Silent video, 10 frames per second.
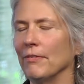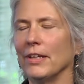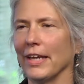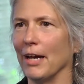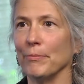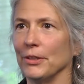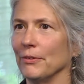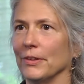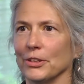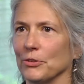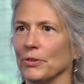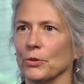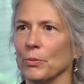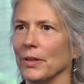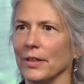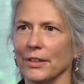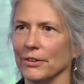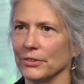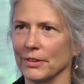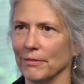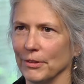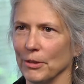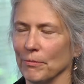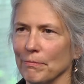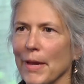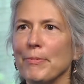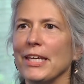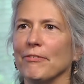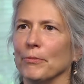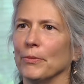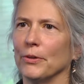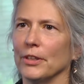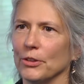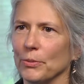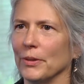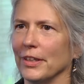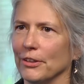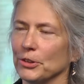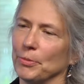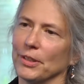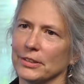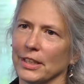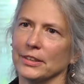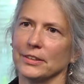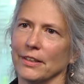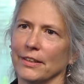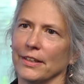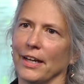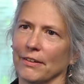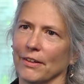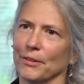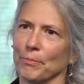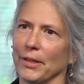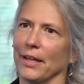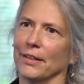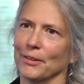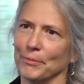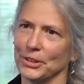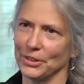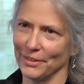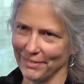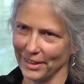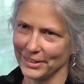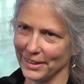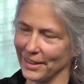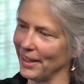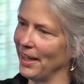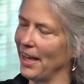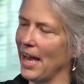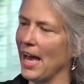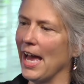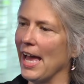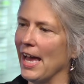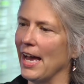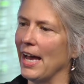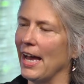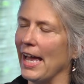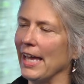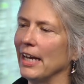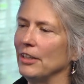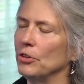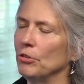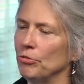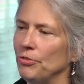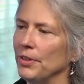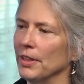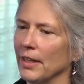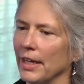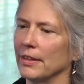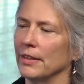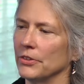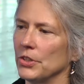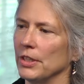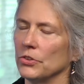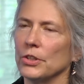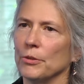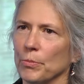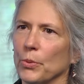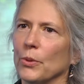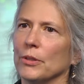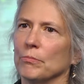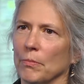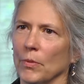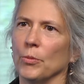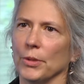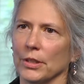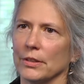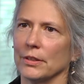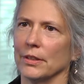really have been doing this for 20 years, you know, maybe even more than 20 years, because I started out on the Planning Commission of our city. And I do feel like this is an important moment,